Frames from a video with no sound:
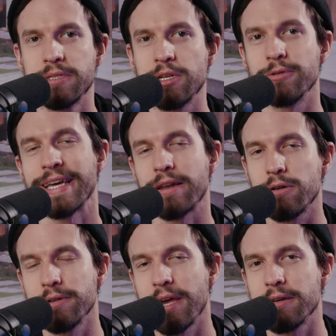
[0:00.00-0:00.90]
So
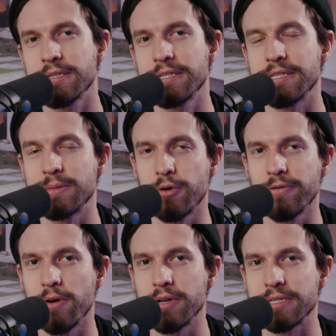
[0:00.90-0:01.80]
technical analysis is more
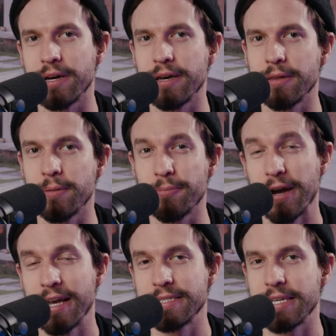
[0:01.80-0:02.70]
focused on the
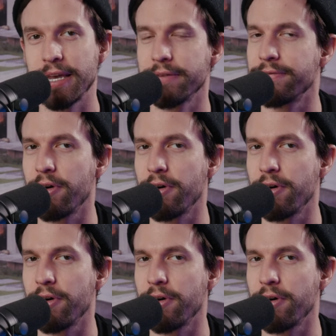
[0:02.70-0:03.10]
price and